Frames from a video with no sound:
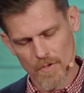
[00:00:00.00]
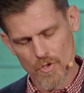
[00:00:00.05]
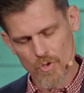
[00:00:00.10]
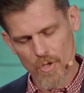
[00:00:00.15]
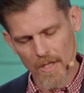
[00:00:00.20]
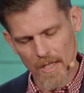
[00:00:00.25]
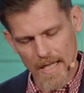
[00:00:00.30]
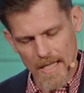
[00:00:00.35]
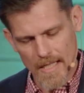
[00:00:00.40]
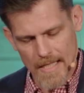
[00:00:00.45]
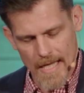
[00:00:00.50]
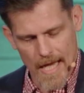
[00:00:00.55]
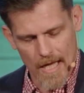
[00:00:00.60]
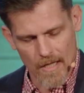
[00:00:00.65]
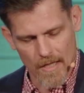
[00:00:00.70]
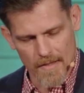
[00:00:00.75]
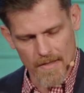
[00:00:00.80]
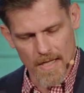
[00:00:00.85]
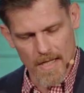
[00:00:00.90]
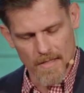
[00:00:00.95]
drilling down
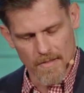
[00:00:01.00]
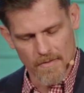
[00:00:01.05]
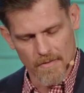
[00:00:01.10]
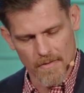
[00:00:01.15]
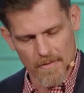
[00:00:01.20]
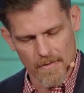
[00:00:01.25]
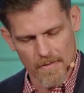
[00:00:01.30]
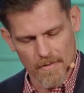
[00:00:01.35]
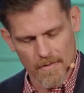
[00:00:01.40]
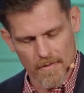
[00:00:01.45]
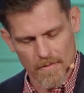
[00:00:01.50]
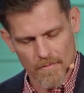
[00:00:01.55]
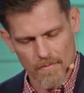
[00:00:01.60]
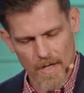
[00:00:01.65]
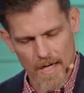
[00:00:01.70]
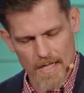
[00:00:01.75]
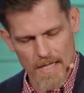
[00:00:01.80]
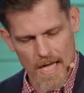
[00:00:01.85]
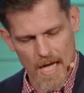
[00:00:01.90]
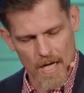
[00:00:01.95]
on this
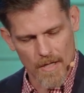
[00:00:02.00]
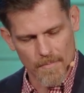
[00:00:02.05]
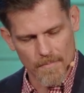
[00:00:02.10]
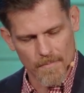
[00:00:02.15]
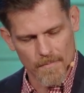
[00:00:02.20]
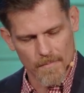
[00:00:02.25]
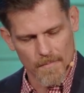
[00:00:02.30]
right now,